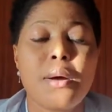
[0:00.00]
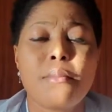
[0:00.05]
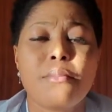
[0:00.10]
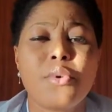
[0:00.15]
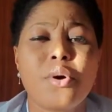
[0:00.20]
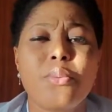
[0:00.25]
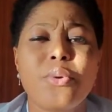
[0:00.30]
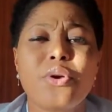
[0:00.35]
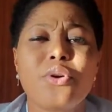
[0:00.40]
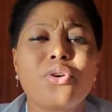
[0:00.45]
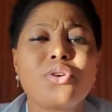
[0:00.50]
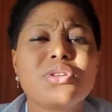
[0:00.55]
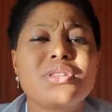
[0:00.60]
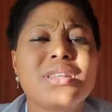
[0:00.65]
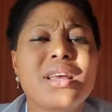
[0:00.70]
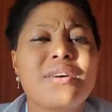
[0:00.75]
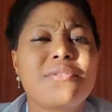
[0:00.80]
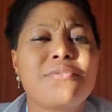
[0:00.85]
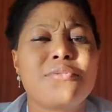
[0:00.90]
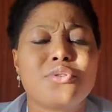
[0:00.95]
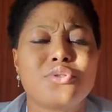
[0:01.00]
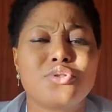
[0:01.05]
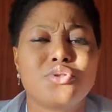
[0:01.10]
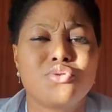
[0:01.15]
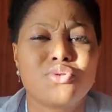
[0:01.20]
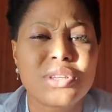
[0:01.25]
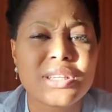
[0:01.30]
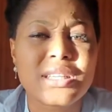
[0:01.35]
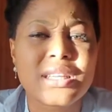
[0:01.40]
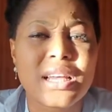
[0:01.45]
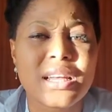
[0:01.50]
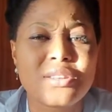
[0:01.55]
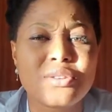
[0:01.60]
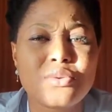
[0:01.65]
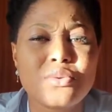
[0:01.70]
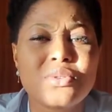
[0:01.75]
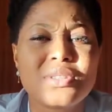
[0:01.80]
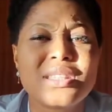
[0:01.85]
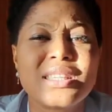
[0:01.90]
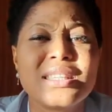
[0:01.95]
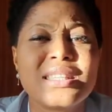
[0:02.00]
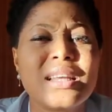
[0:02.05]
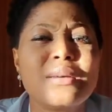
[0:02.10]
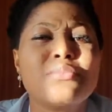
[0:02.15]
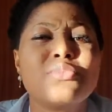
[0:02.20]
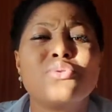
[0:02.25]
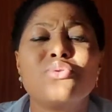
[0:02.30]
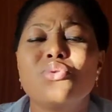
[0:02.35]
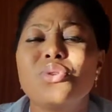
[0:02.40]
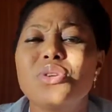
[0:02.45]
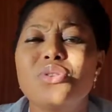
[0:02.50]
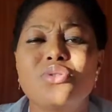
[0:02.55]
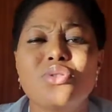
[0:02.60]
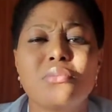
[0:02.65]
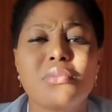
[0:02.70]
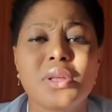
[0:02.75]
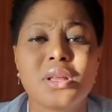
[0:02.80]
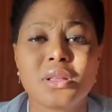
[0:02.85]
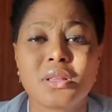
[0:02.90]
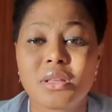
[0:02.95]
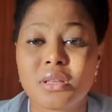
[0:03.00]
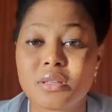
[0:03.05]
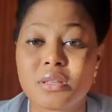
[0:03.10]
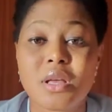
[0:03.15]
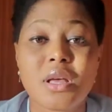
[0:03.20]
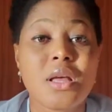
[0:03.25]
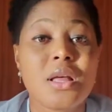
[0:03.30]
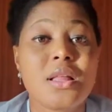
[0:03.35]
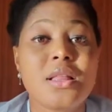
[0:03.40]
But because they are frustrated, you see them doing so many things.